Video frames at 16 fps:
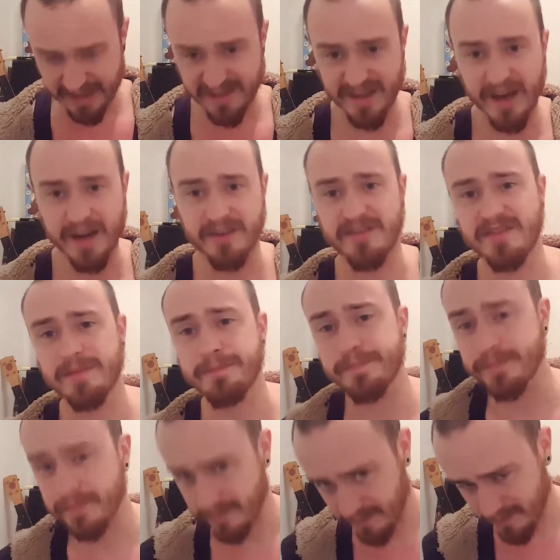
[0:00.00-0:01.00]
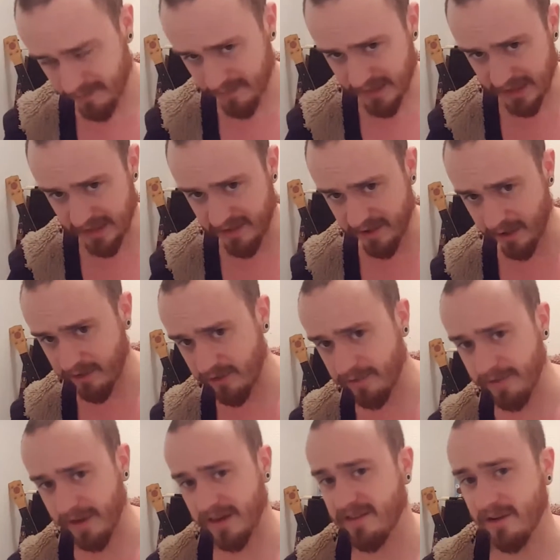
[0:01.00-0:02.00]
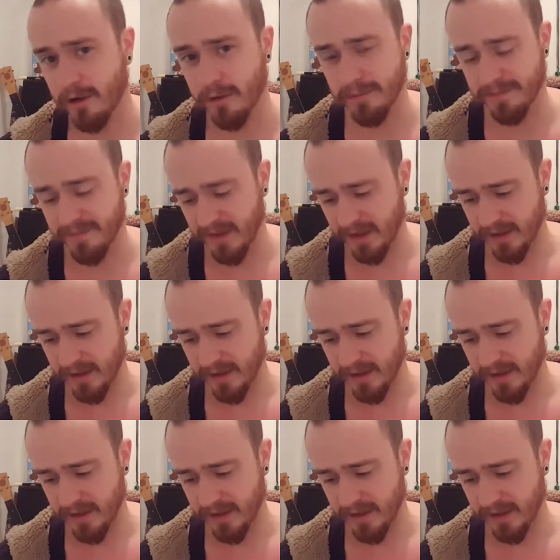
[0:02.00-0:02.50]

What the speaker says: touched Vince. You don't